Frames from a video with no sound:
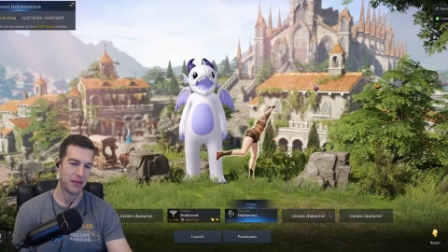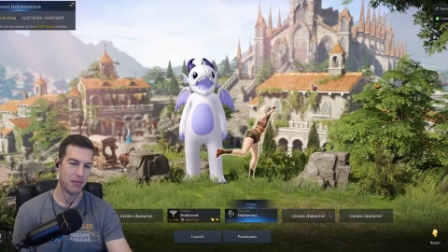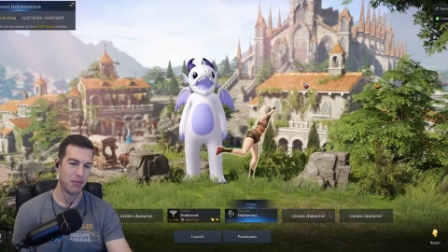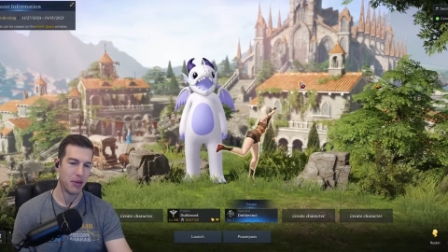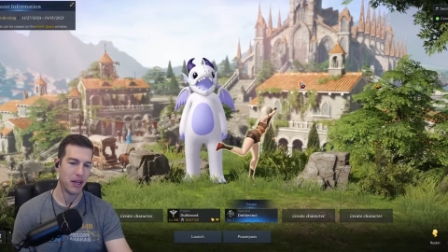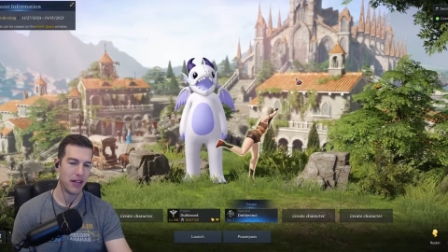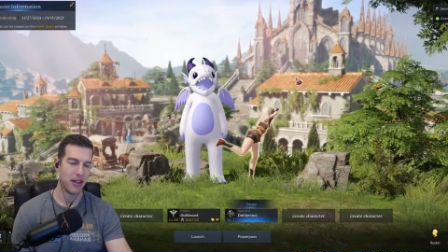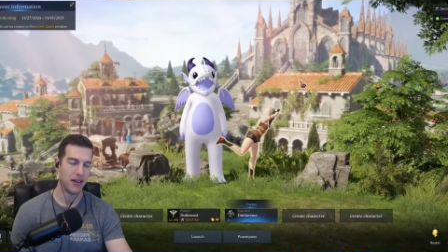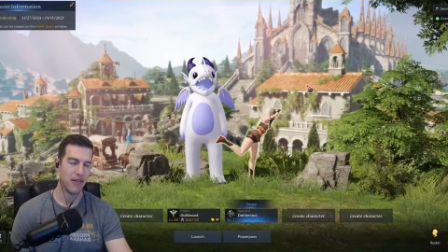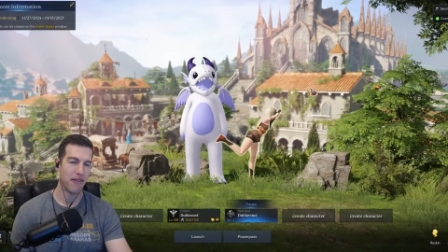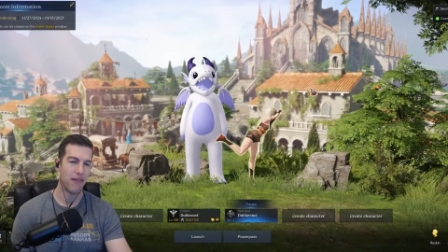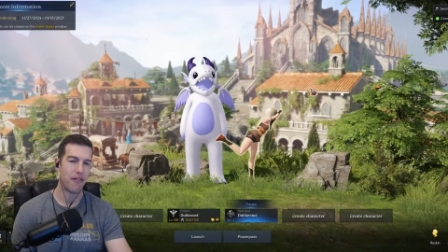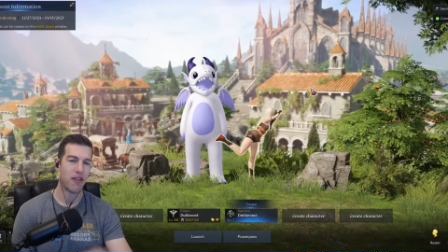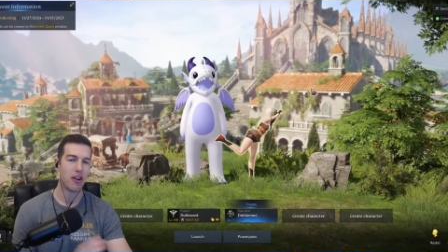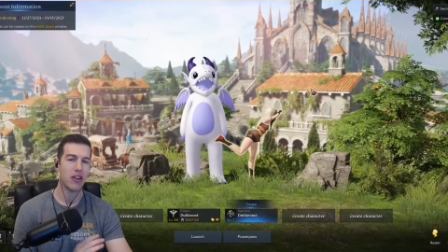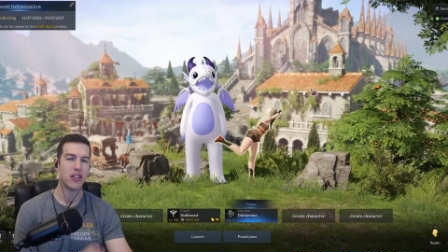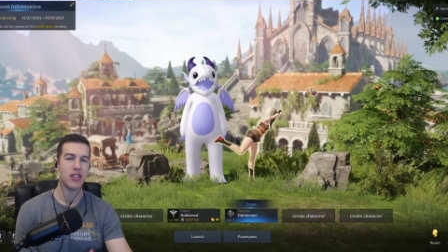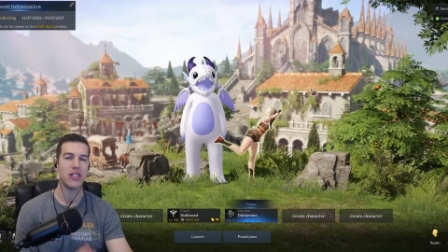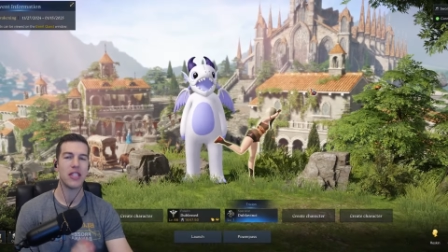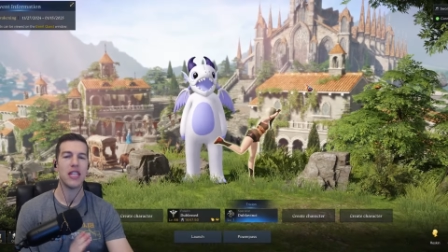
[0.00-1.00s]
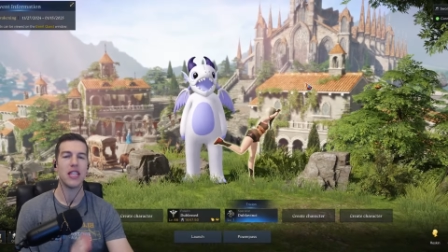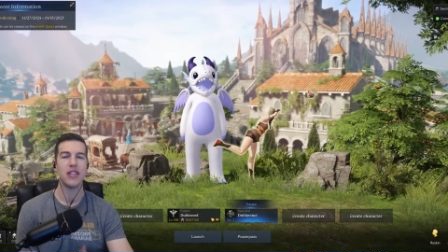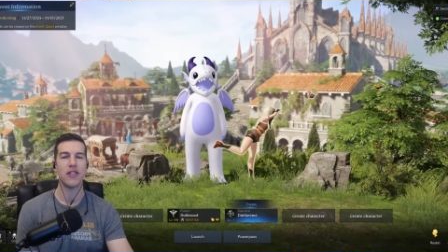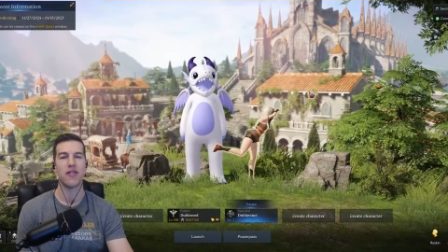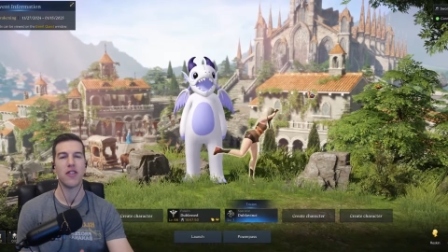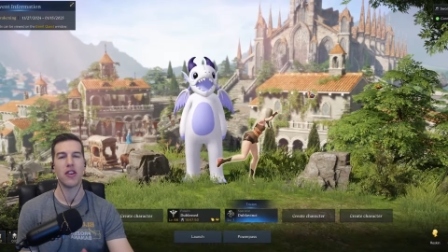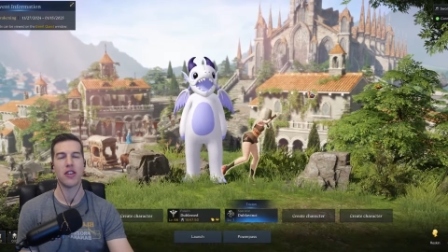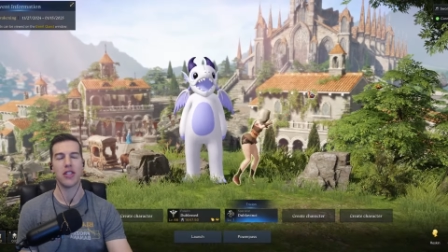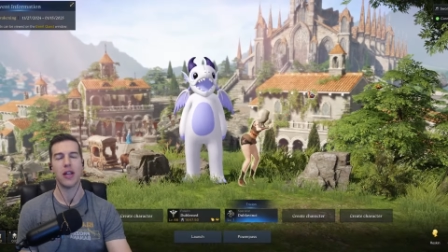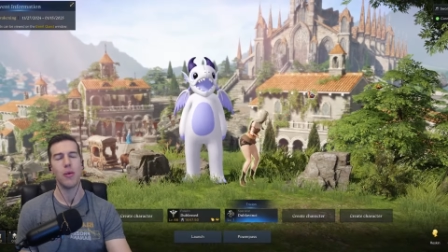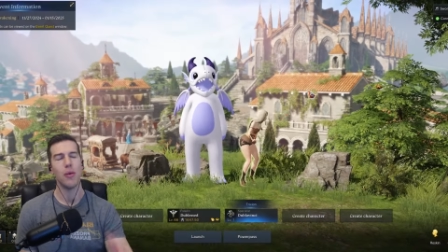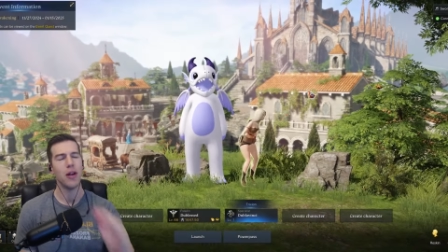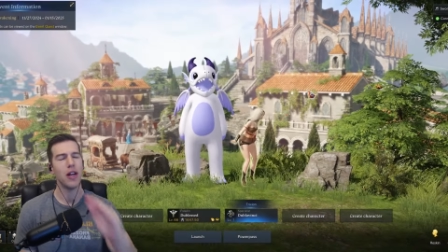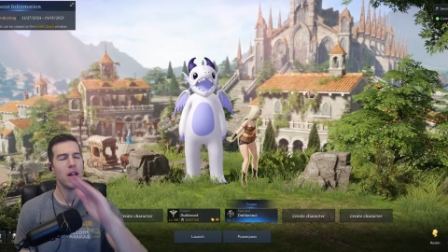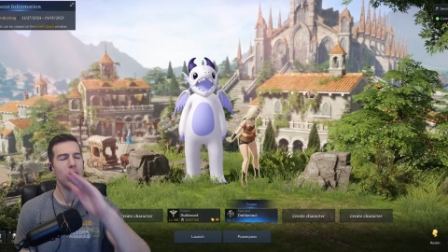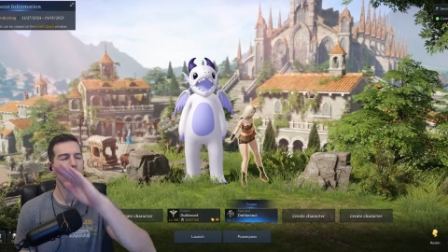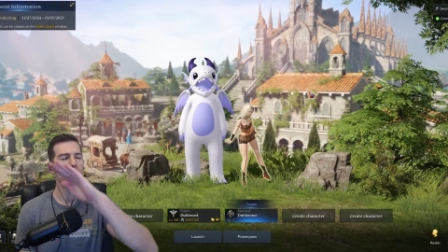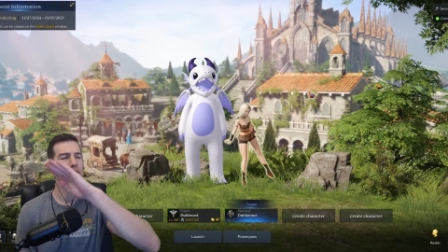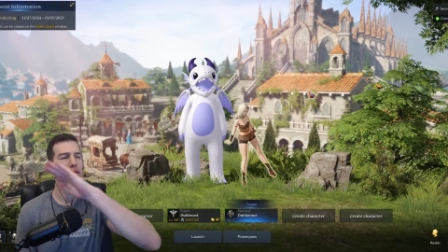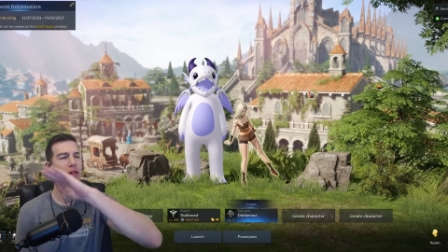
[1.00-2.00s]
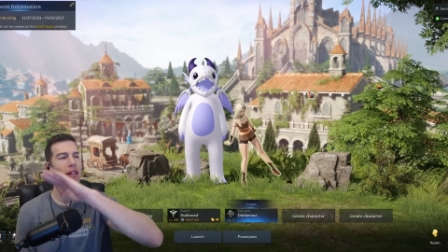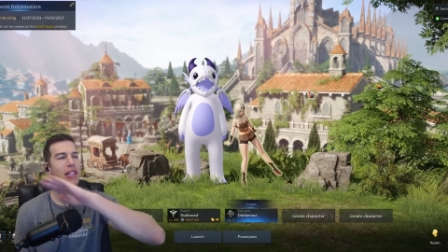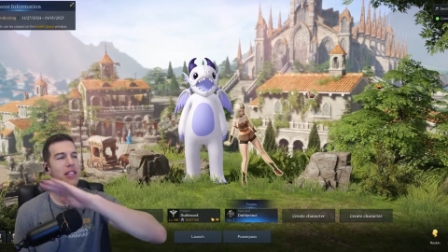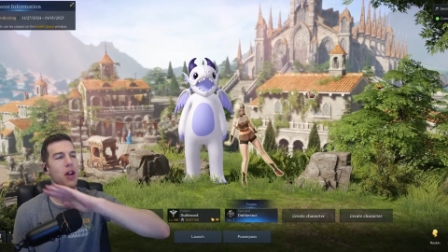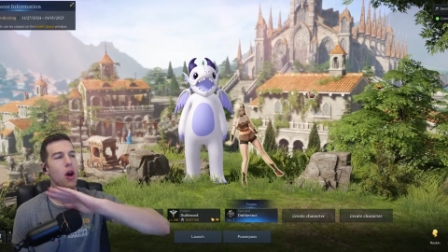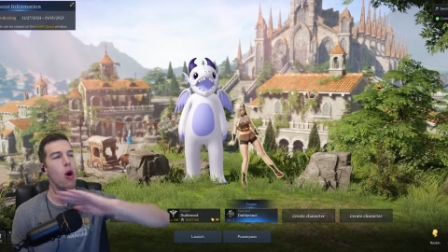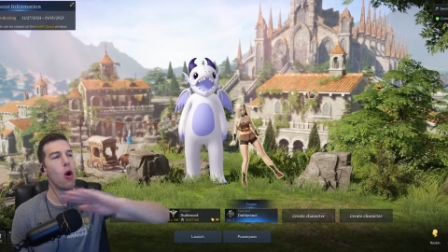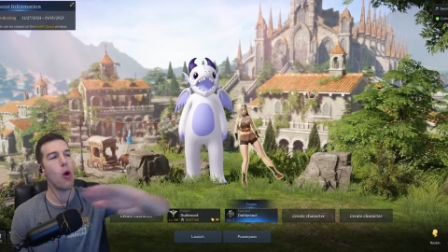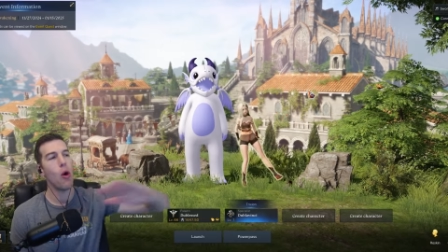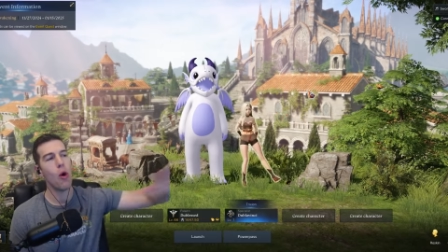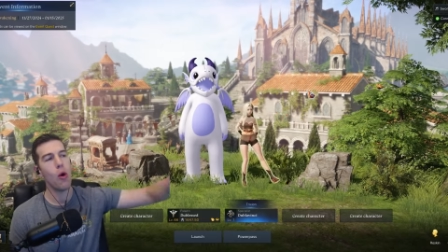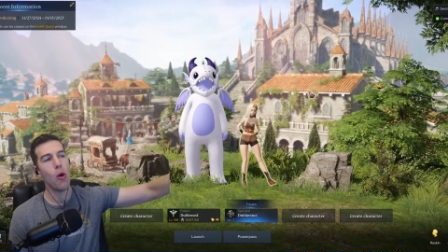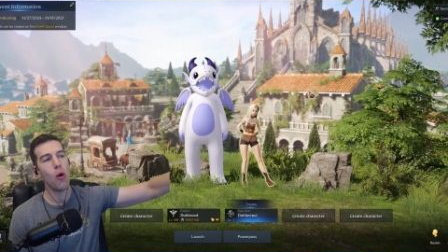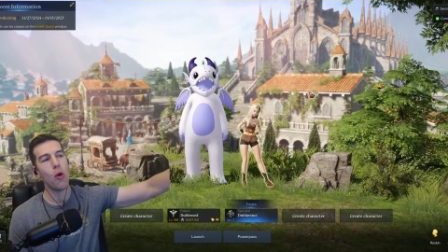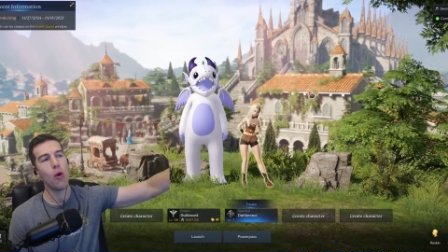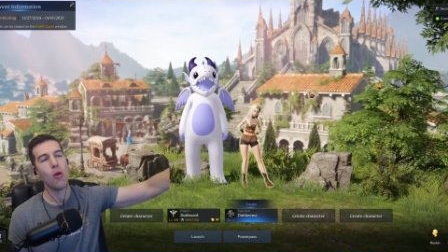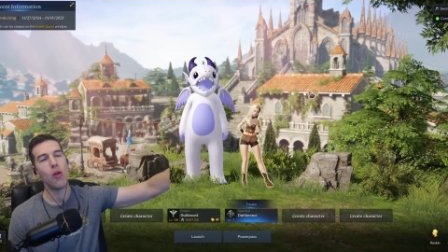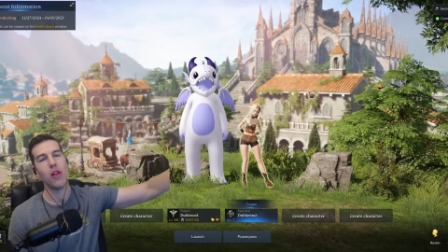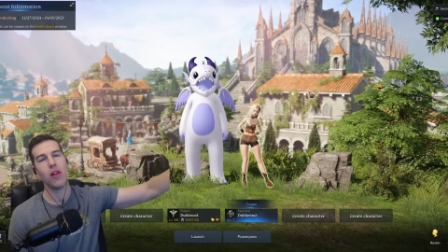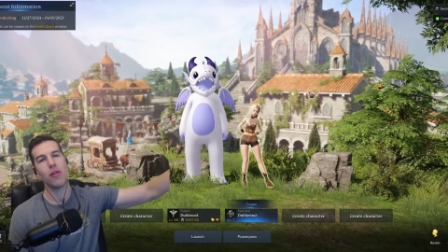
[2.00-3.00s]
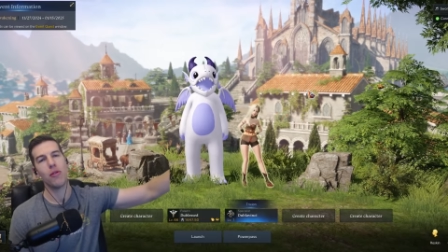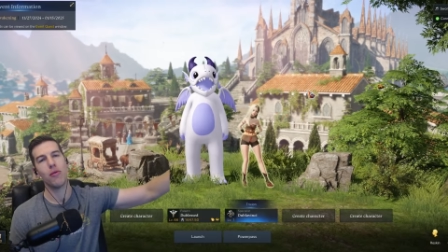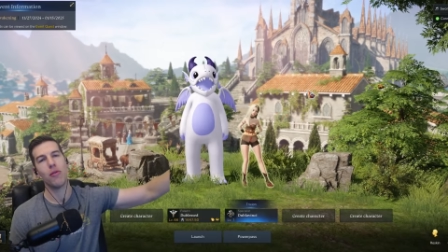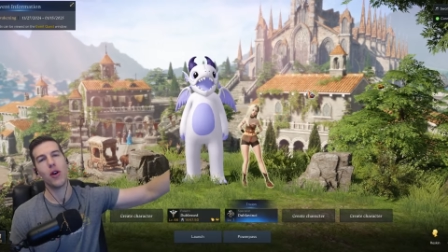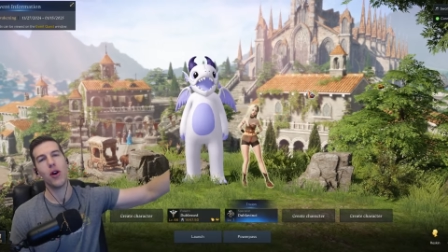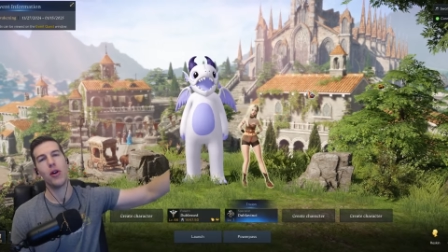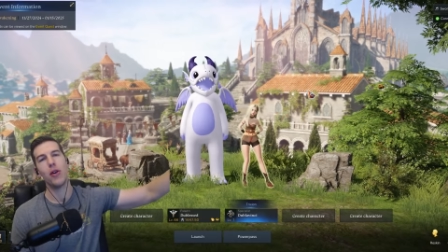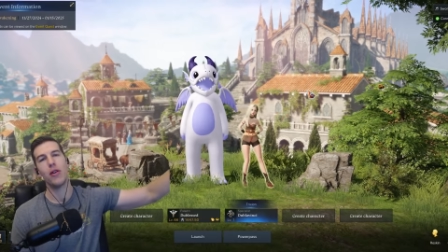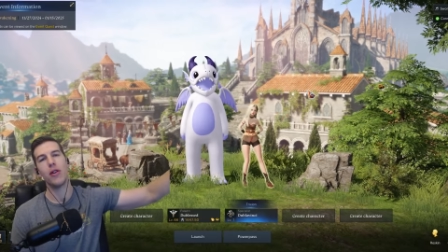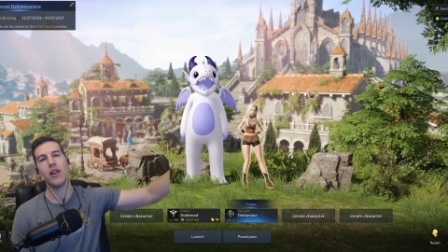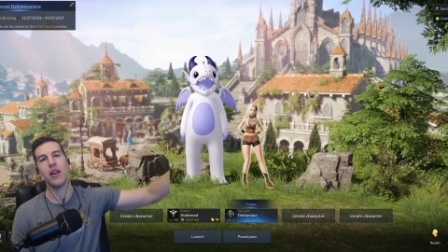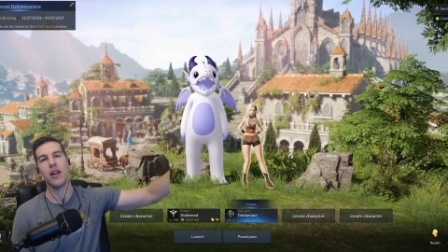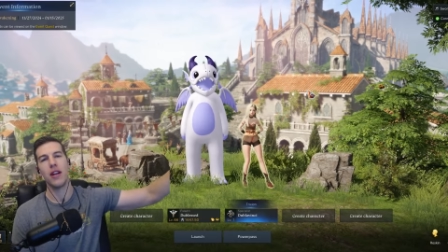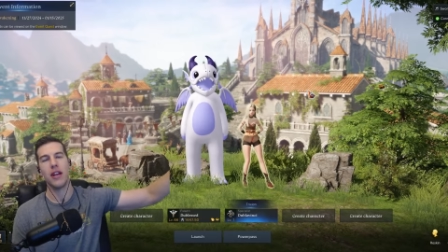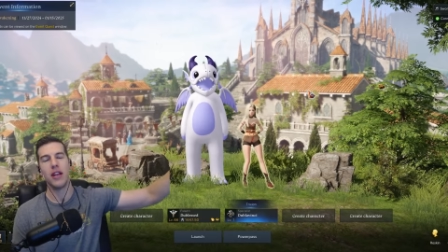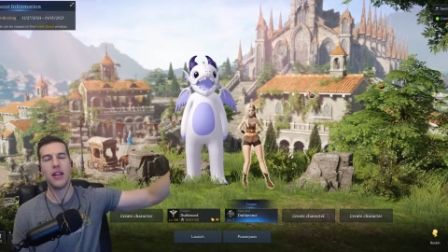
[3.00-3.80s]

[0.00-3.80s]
But first things first, I want to go through this whole road